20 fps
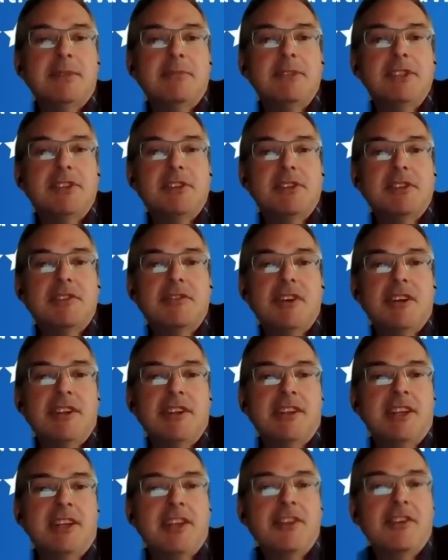me just
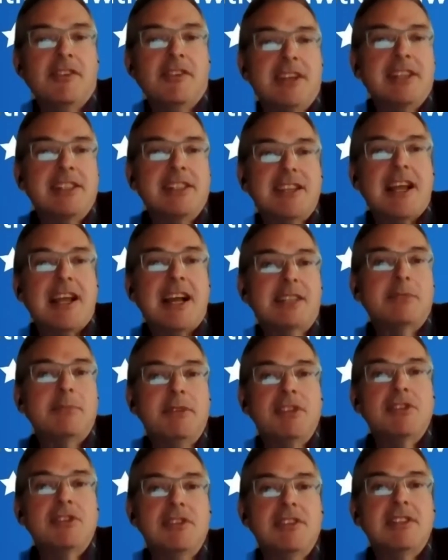get their exact
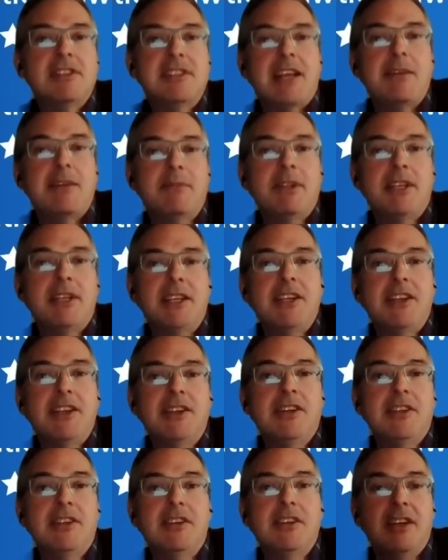mission statement
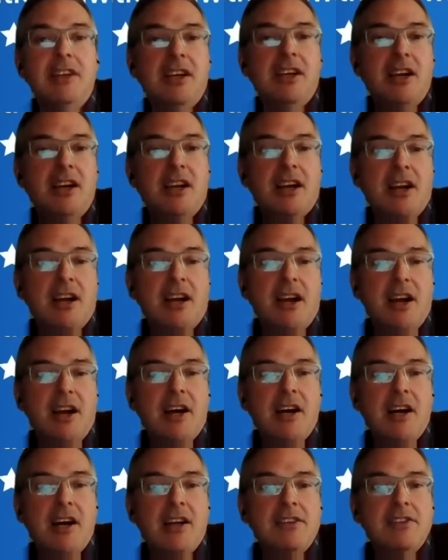here.
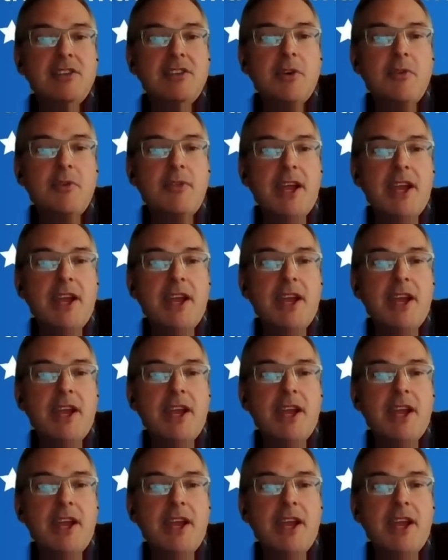So